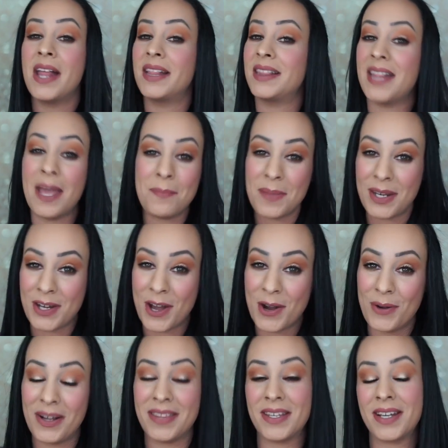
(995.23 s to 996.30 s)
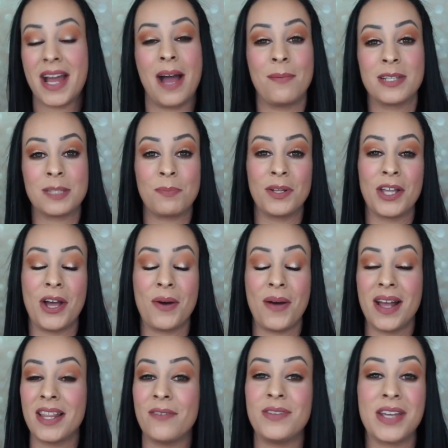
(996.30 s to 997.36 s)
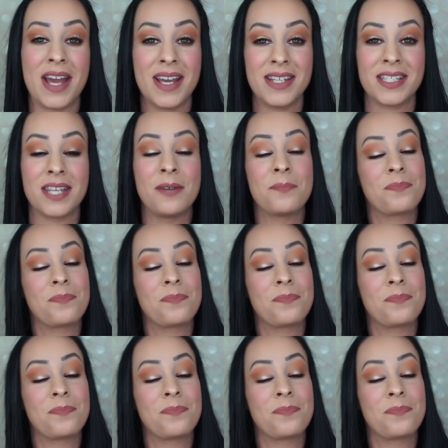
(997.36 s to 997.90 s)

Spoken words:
Let me know in the comments below. I love you guys